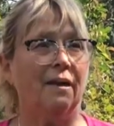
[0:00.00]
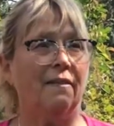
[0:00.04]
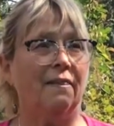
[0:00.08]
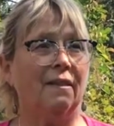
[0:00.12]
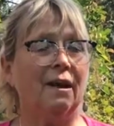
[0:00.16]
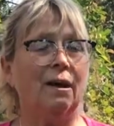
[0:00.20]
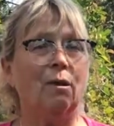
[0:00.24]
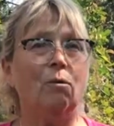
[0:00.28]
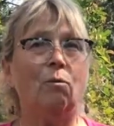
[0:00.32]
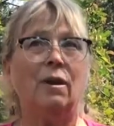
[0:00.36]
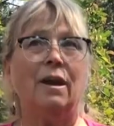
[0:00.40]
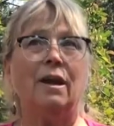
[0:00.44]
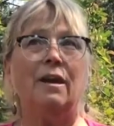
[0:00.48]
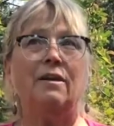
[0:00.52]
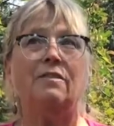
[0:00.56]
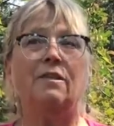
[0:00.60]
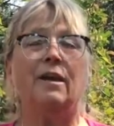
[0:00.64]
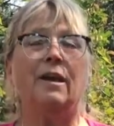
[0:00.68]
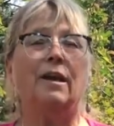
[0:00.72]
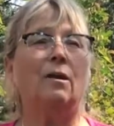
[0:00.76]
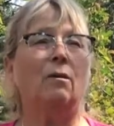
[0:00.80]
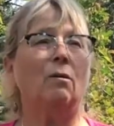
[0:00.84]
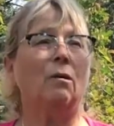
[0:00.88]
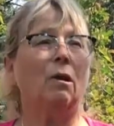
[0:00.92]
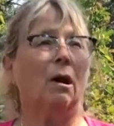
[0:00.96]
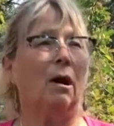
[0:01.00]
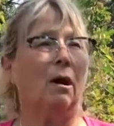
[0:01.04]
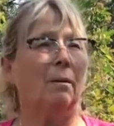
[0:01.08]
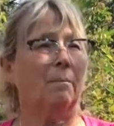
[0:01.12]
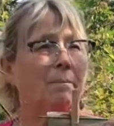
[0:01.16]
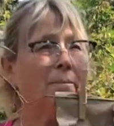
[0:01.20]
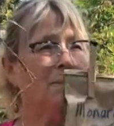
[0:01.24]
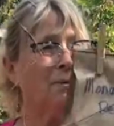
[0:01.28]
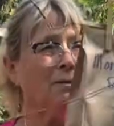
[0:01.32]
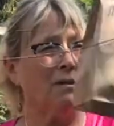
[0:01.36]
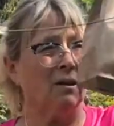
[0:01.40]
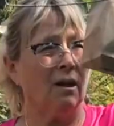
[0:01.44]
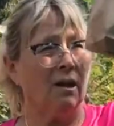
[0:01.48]
and that way they are up
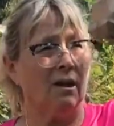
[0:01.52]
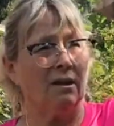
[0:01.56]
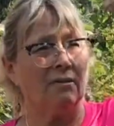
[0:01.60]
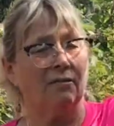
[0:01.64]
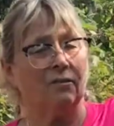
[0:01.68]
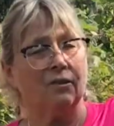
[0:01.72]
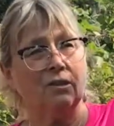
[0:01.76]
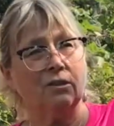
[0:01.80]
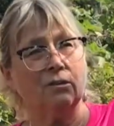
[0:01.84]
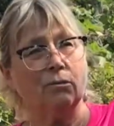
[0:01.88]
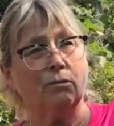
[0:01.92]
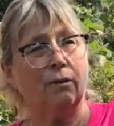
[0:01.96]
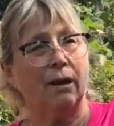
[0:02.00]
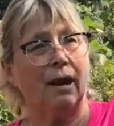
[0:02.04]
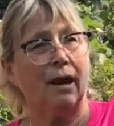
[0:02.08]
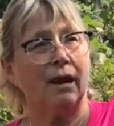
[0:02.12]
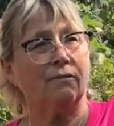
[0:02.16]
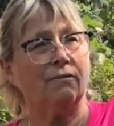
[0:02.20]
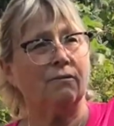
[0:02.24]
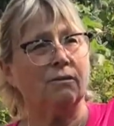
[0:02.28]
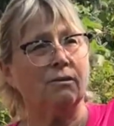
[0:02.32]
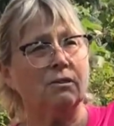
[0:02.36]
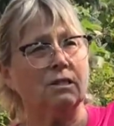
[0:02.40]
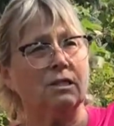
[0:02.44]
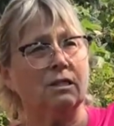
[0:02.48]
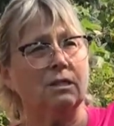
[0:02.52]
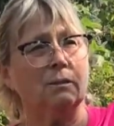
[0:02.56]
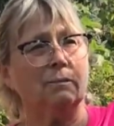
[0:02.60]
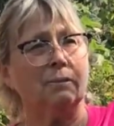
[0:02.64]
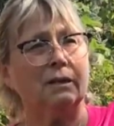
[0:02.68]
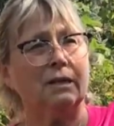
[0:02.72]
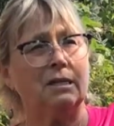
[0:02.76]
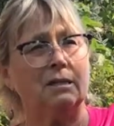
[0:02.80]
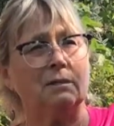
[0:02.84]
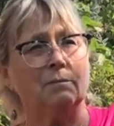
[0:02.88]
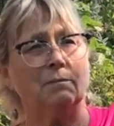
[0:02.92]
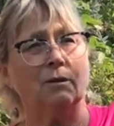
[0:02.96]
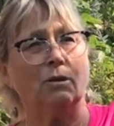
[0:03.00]
kind of in the rafters in the
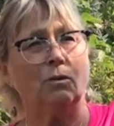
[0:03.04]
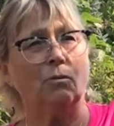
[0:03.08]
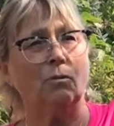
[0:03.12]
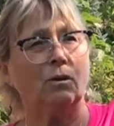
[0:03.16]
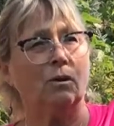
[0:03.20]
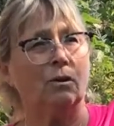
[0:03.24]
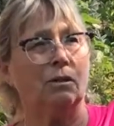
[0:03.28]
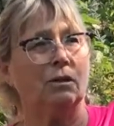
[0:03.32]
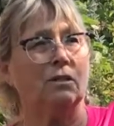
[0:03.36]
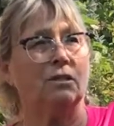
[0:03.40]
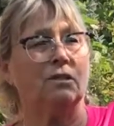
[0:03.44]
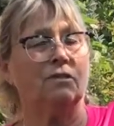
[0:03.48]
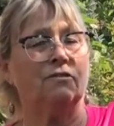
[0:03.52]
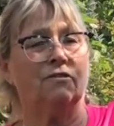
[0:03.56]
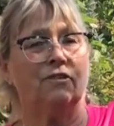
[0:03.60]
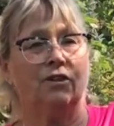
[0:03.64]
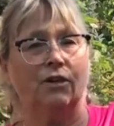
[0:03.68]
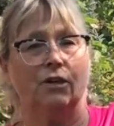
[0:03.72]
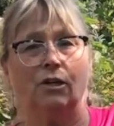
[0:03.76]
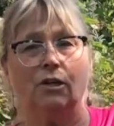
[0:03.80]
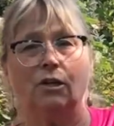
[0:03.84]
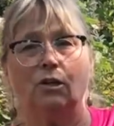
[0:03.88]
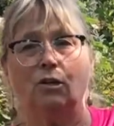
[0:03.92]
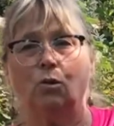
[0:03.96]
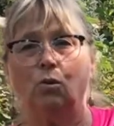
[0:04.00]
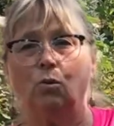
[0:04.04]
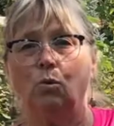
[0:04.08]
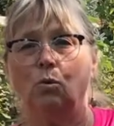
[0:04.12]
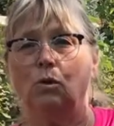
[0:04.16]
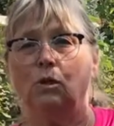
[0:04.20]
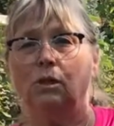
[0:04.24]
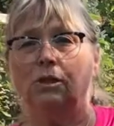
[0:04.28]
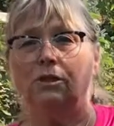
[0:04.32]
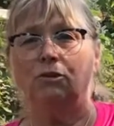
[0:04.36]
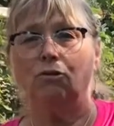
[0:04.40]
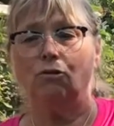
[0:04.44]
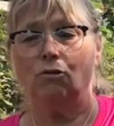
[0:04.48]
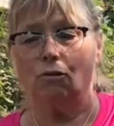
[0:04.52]
basement where it's fairly
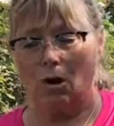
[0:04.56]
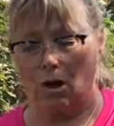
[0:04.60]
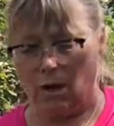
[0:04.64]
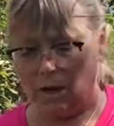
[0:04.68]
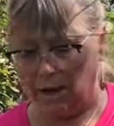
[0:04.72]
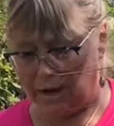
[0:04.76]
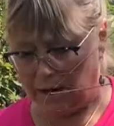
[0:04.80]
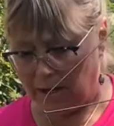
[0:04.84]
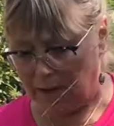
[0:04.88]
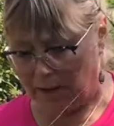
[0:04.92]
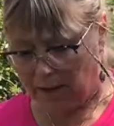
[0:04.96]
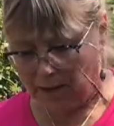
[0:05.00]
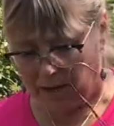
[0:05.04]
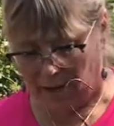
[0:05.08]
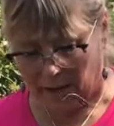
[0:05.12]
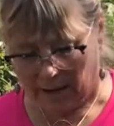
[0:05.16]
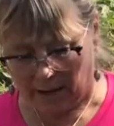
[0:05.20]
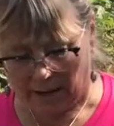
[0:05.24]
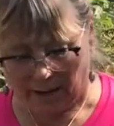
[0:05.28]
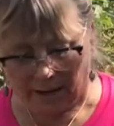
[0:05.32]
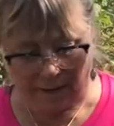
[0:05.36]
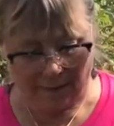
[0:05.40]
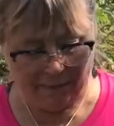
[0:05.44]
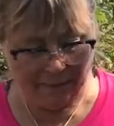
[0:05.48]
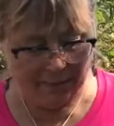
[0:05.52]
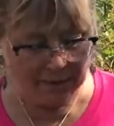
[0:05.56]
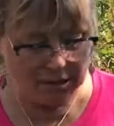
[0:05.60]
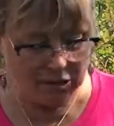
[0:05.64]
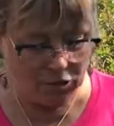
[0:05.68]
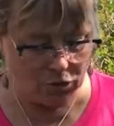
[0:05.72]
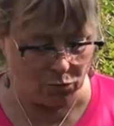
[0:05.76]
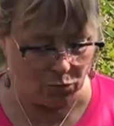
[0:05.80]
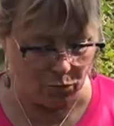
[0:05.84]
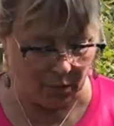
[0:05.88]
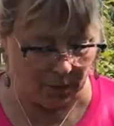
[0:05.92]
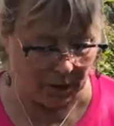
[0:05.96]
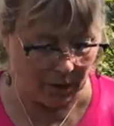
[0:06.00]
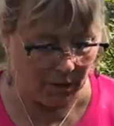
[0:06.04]
cool and dry, and they
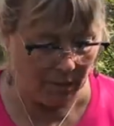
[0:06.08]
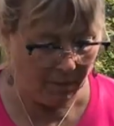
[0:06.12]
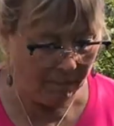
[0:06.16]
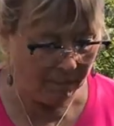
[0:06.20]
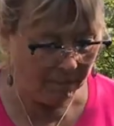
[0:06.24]
do well.